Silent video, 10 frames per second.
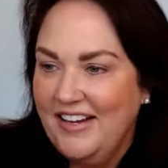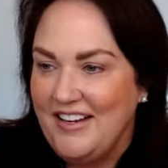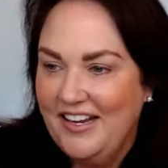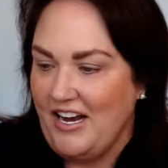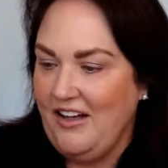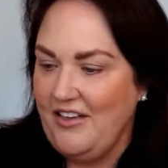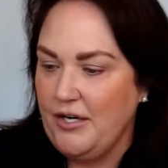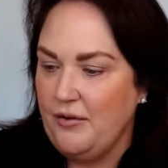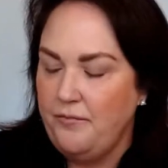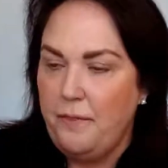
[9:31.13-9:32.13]
Ah, there we
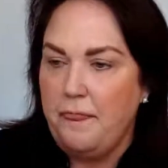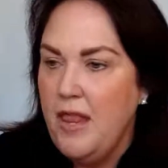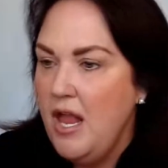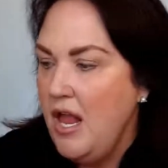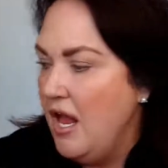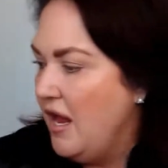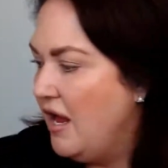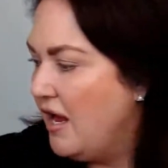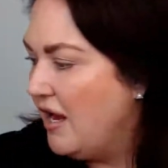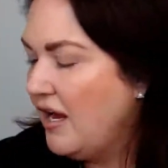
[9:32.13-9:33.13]

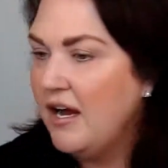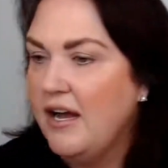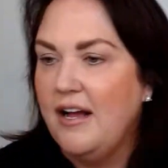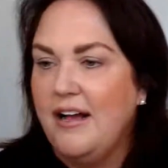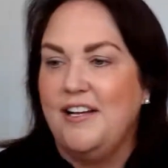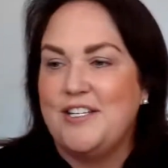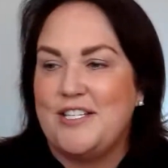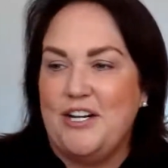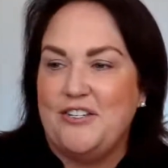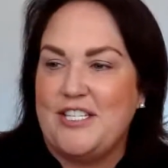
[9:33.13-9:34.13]
go.
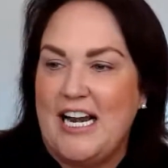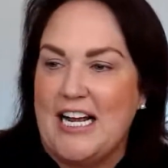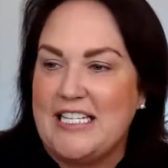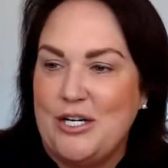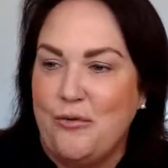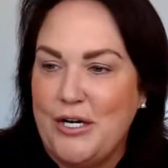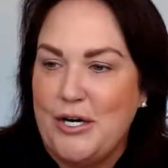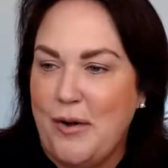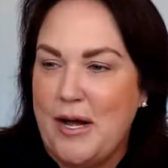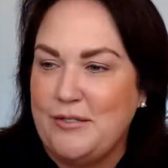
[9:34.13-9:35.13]
Zandra said, I still want your
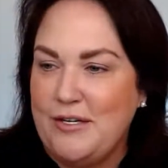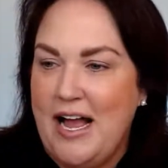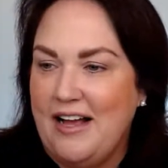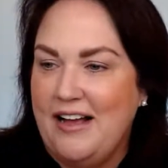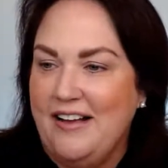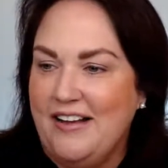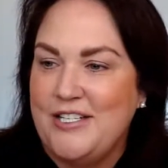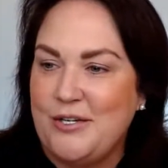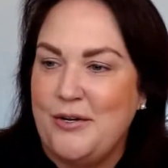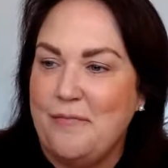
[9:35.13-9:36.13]
mom uh,
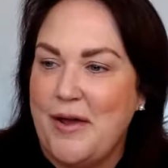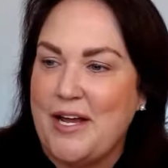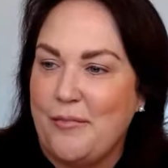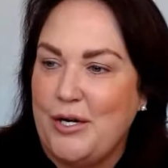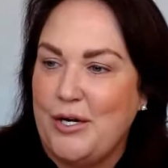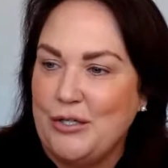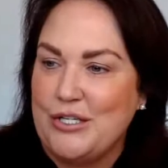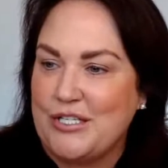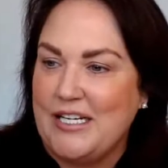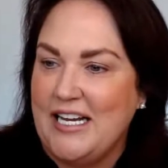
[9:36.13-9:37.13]
doing makeup on an older
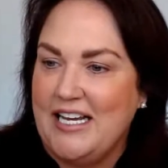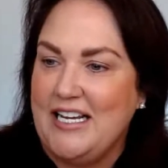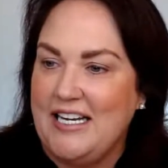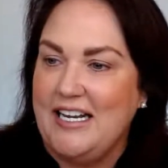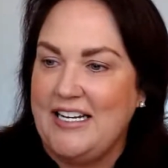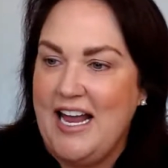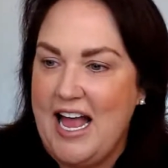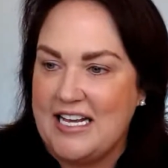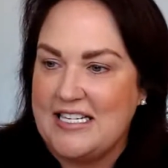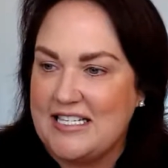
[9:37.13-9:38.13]
skin.
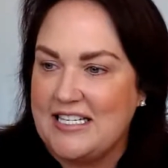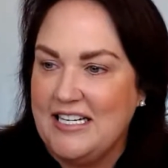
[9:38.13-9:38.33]
Yes.